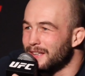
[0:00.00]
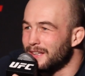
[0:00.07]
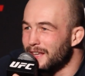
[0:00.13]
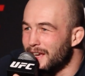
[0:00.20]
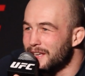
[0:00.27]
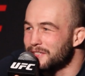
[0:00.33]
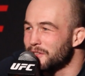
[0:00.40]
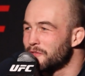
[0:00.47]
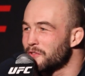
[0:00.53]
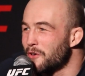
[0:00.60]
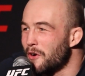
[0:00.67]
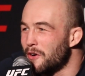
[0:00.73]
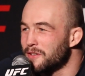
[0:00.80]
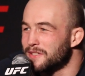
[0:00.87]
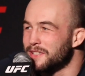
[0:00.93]
Yes, of
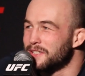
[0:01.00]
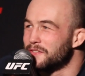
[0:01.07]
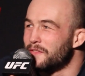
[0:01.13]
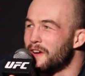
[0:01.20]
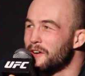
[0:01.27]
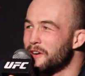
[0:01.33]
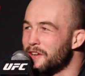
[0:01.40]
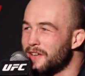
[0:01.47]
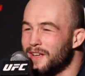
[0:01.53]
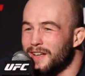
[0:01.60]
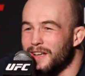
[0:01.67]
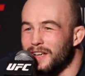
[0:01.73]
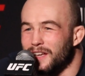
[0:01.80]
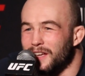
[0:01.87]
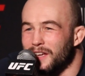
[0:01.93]
course, it's very
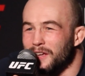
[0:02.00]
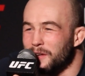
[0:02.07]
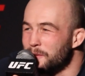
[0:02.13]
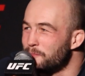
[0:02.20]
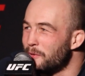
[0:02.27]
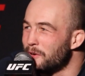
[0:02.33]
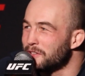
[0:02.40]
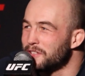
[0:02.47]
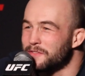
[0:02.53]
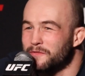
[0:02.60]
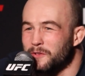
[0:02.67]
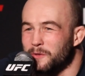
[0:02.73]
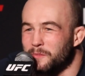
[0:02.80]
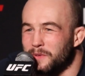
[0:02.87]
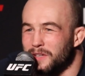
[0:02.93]
uh, important
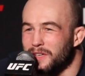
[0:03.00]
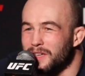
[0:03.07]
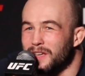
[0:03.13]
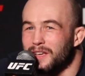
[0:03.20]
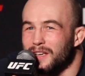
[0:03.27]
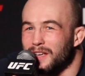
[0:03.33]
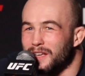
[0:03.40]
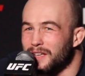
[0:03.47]
for me.